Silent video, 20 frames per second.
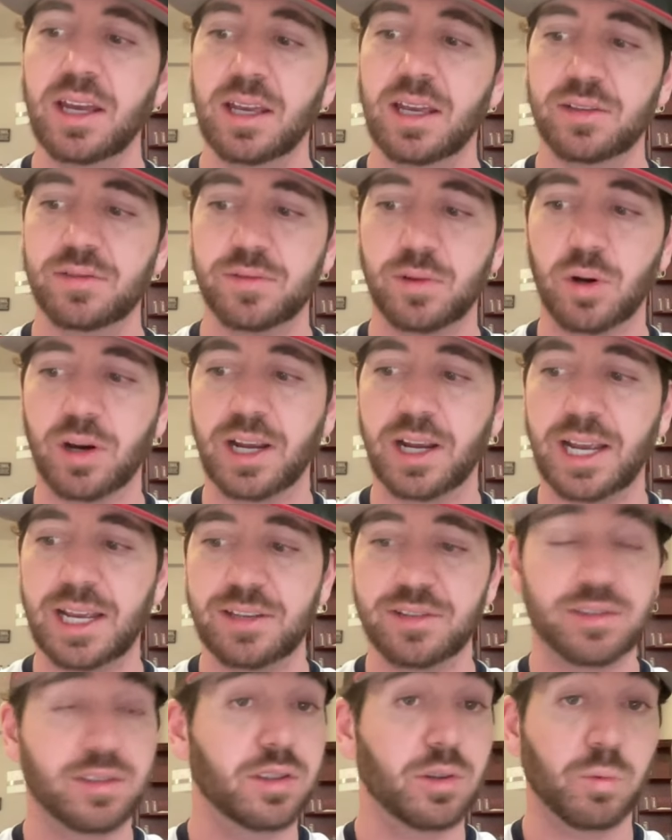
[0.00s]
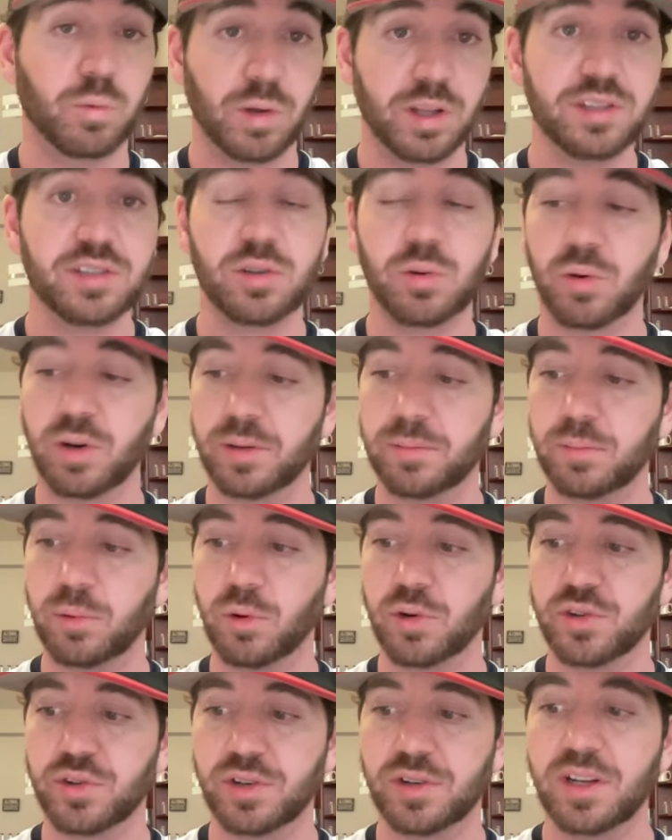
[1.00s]
as far as the run scoring
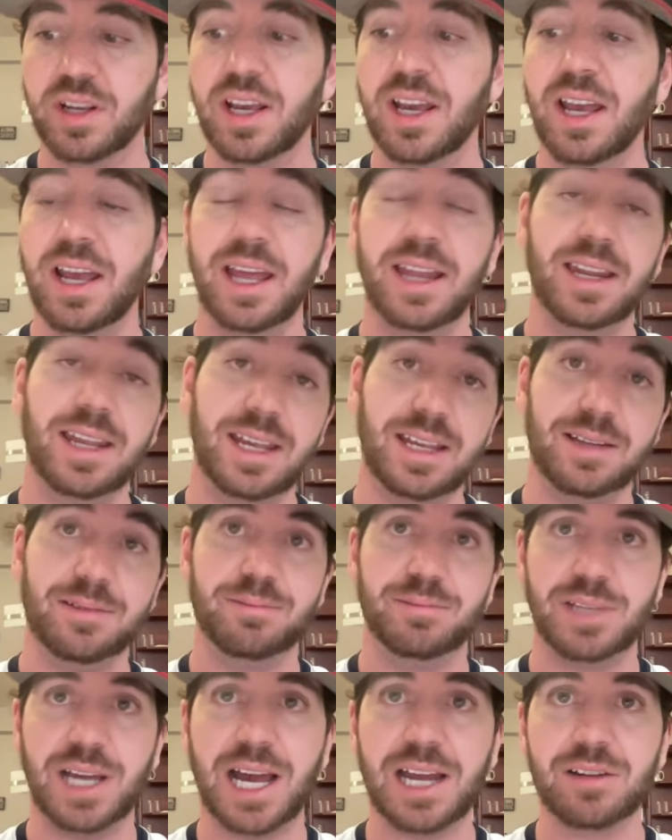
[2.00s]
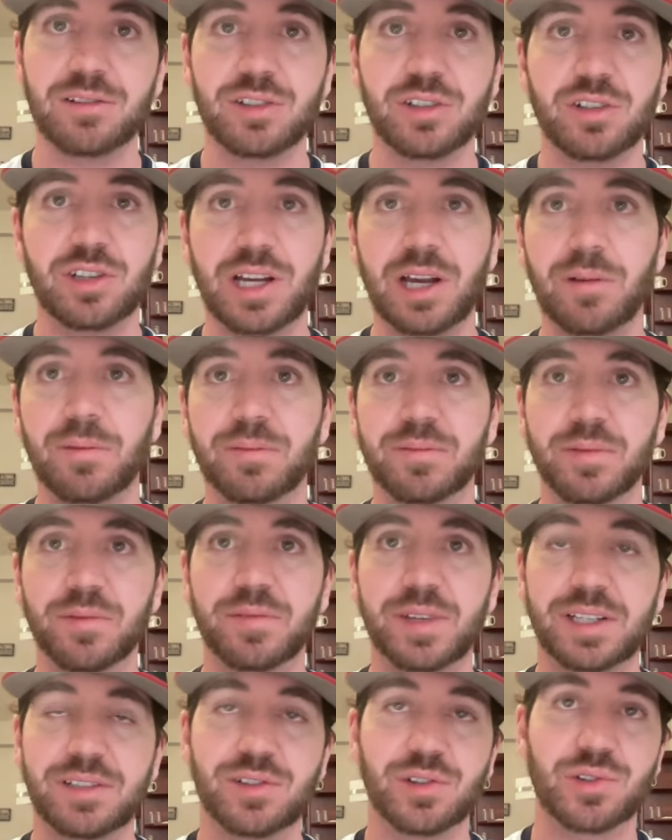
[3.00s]
portion, and they got a little help from
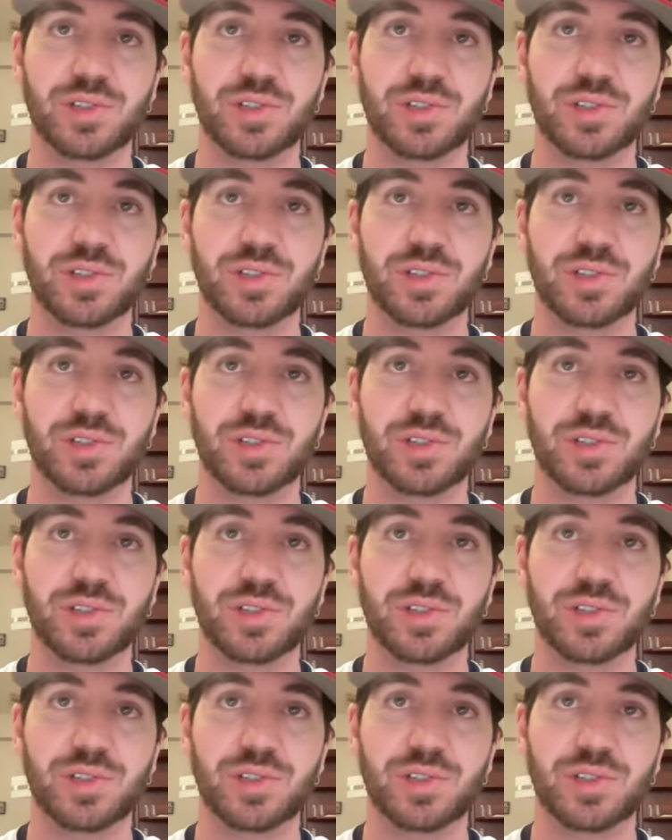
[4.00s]
Victor